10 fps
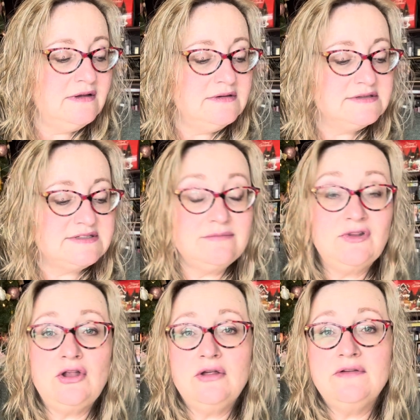some
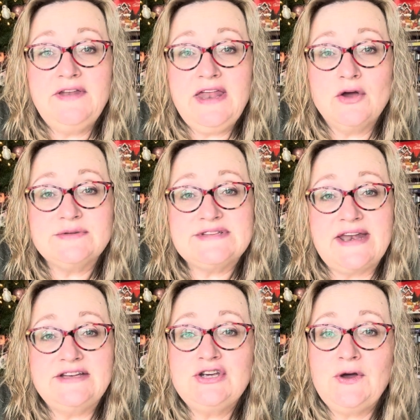little videos that
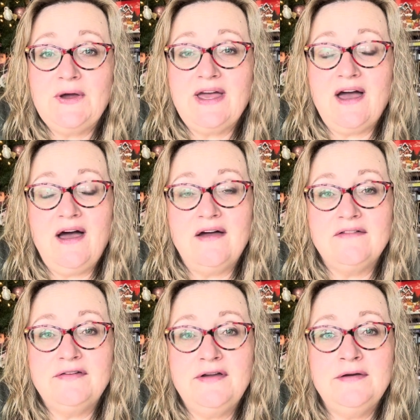I took
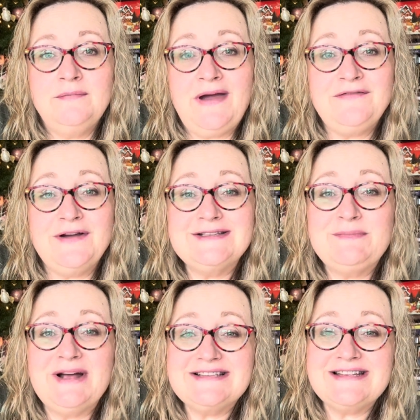of my friend's
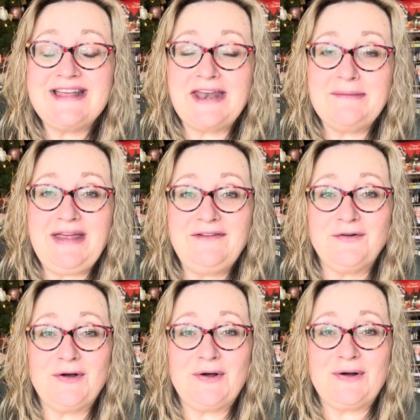present that I made
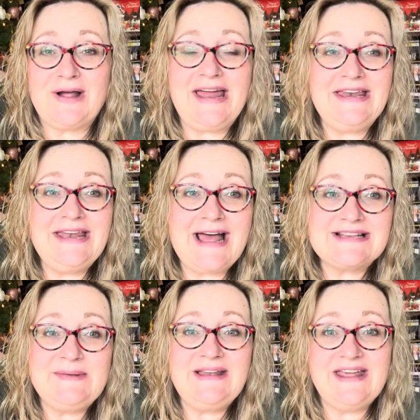for her, and it
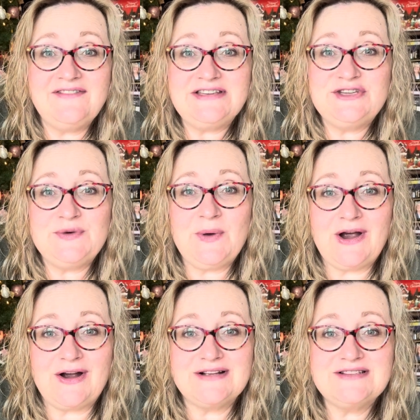has been given to
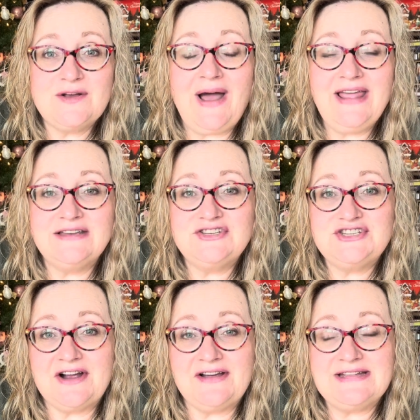her so I can
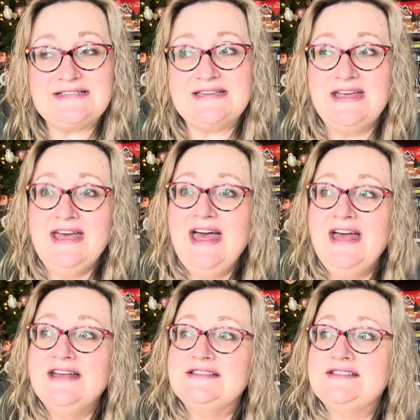share it.
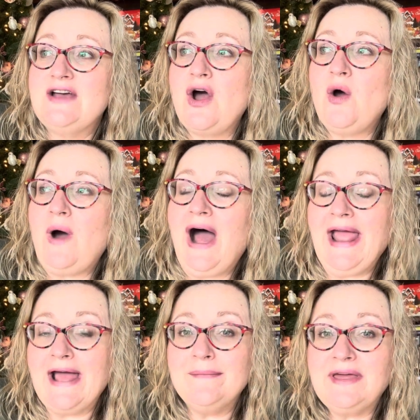So I
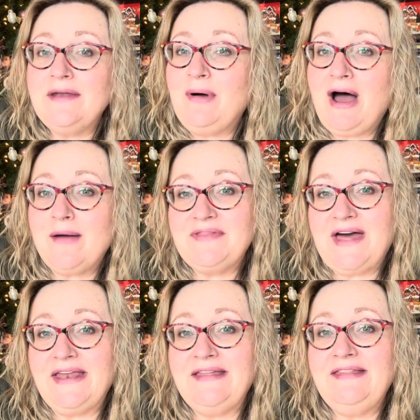am going to pop
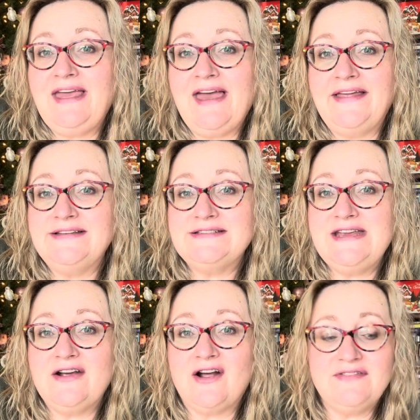that in the end
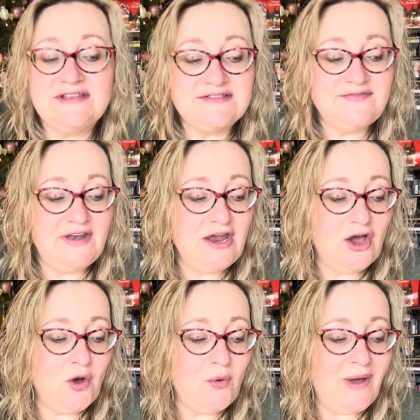here of this
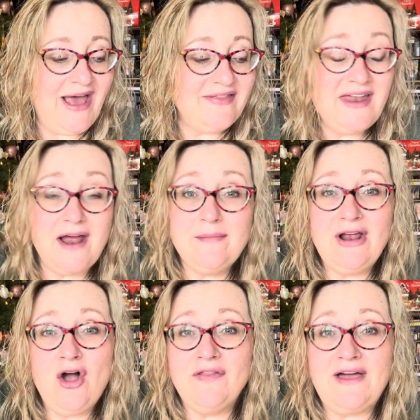video, and then I'm going
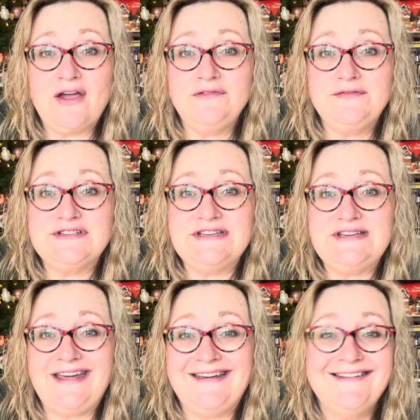to call that good for
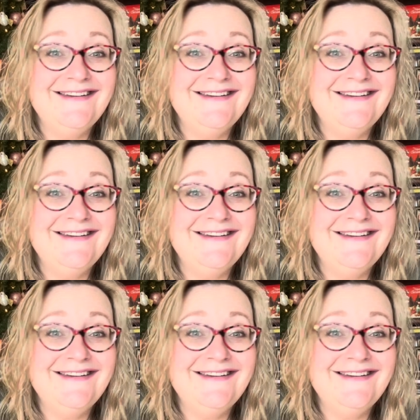today.